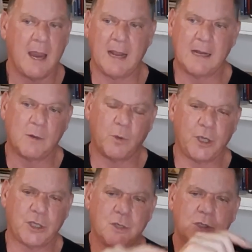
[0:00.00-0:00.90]
And then what
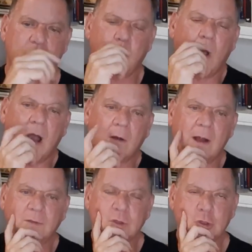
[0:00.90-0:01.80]
you could do is just walk
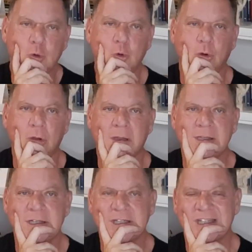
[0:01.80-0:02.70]
around the school
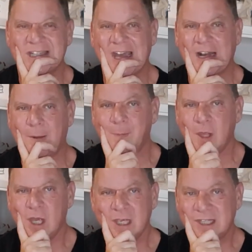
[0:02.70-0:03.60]
and just set
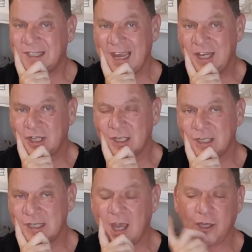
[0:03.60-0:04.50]
up
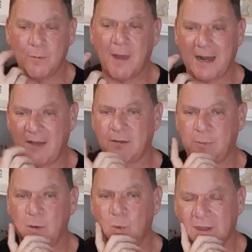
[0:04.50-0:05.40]
stations. Now you might have to
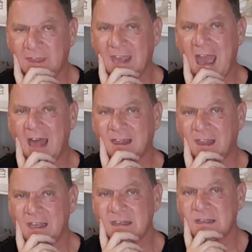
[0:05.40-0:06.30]
be with the
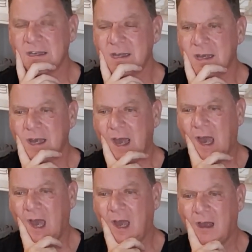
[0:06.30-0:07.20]
athletes,
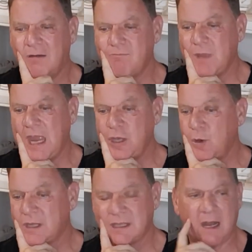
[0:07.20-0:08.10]
um, and
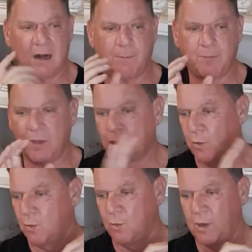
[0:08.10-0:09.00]
you could set it up, you
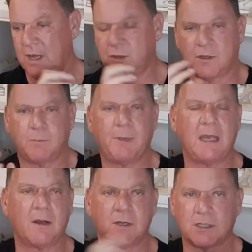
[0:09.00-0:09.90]
know, either as
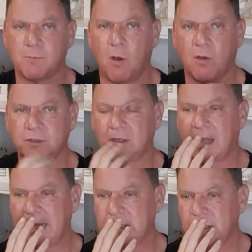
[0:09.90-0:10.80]
big or as small as you'd
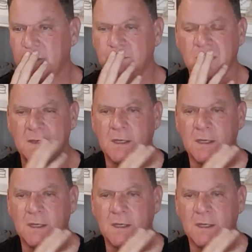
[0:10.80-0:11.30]
like to.